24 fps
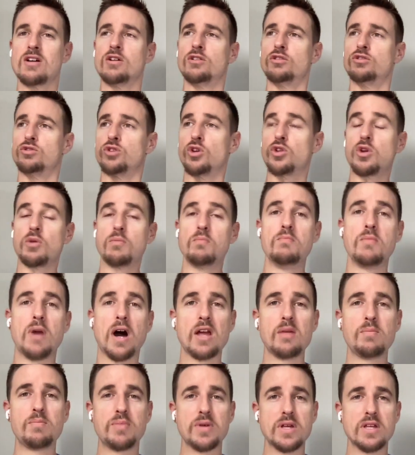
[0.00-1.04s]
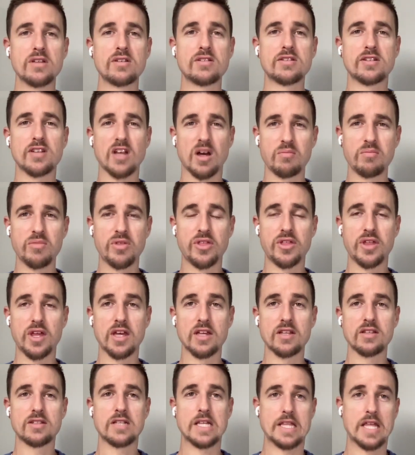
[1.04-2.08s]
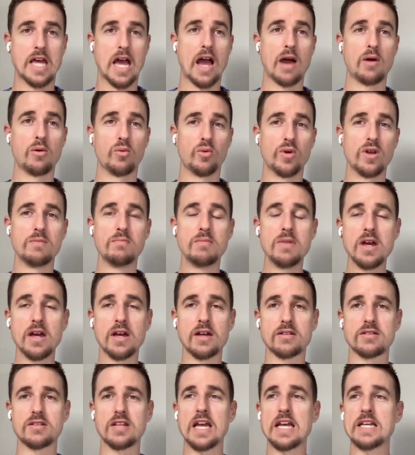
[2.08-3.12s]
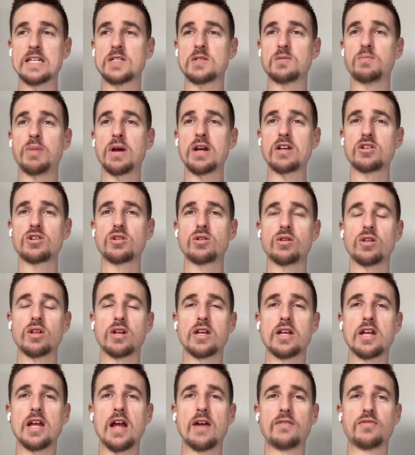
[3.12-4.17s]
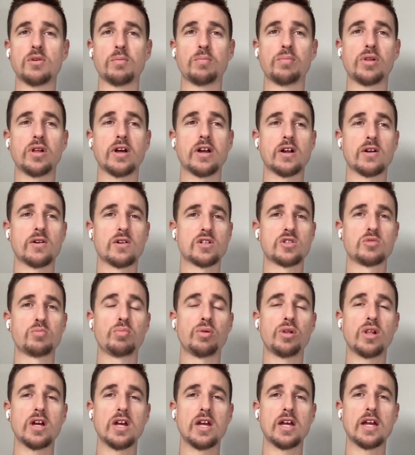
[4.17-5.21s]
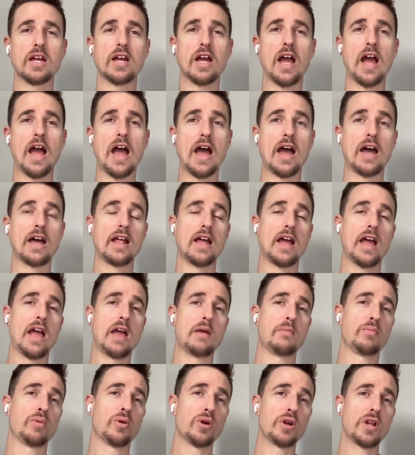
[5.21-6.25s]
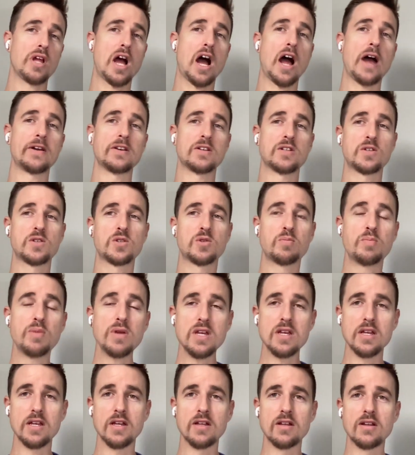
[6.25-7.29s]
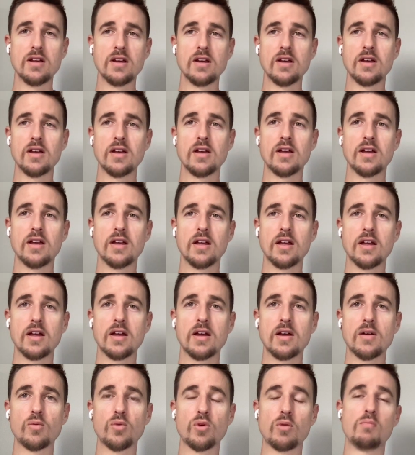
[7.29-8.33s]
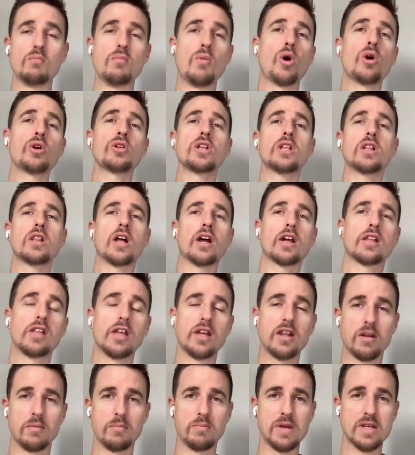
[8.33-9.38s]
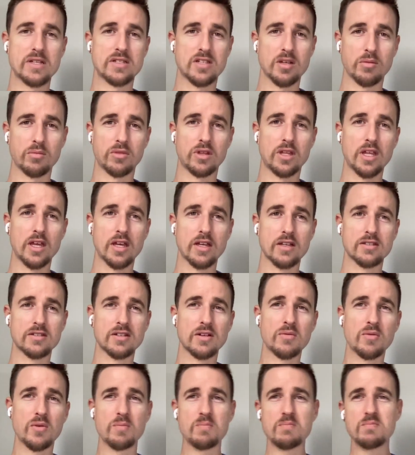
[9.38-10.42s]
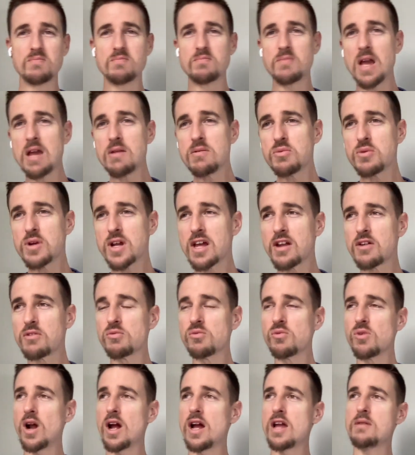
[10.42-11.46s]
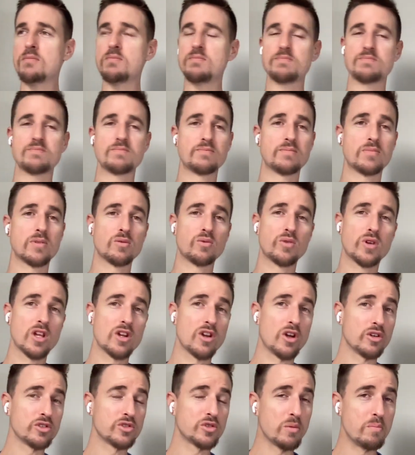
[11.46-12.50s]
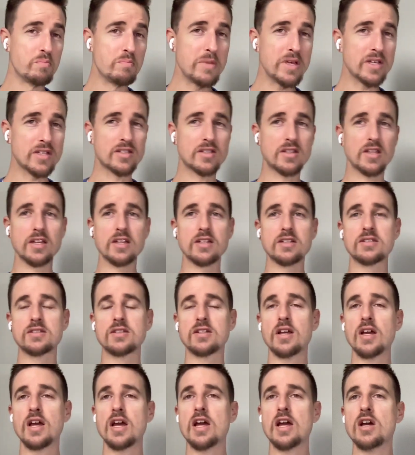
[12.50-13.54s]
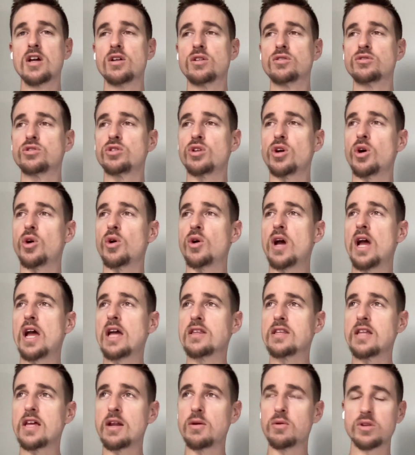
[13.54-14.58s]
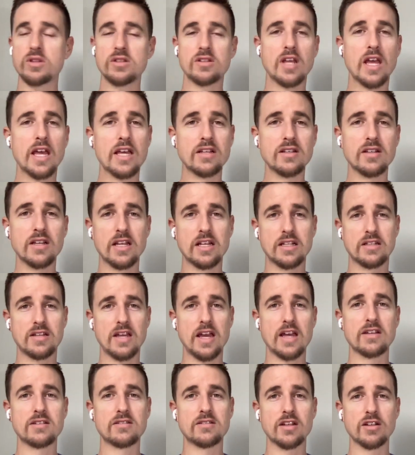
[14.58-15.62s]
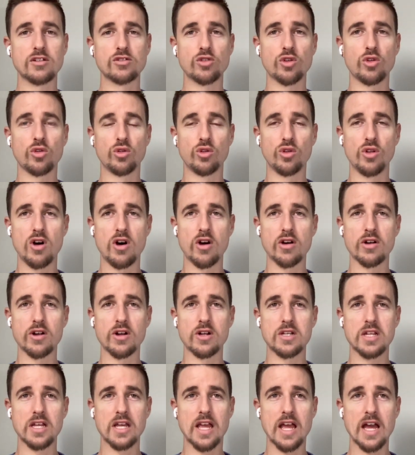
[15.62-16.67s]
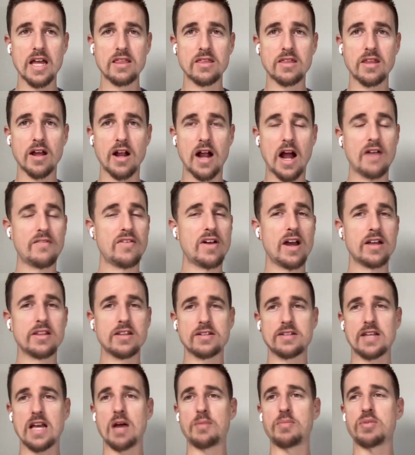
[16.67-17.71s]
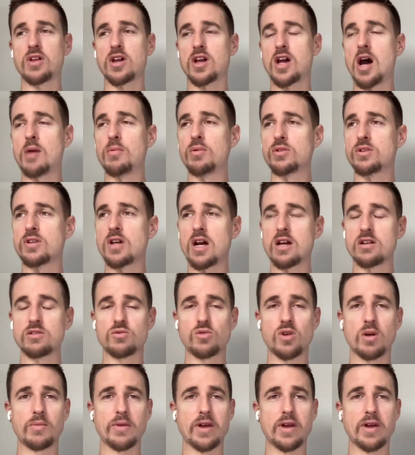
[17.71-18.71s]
So there might be some things that we miss, especially if the player is playing at a pretty high speed. We're more than likely to miss some things. Maybe we'll get it right, but we can also miss things. So, and then it takes things longer to get there. I've had this happen a couple of times where I'm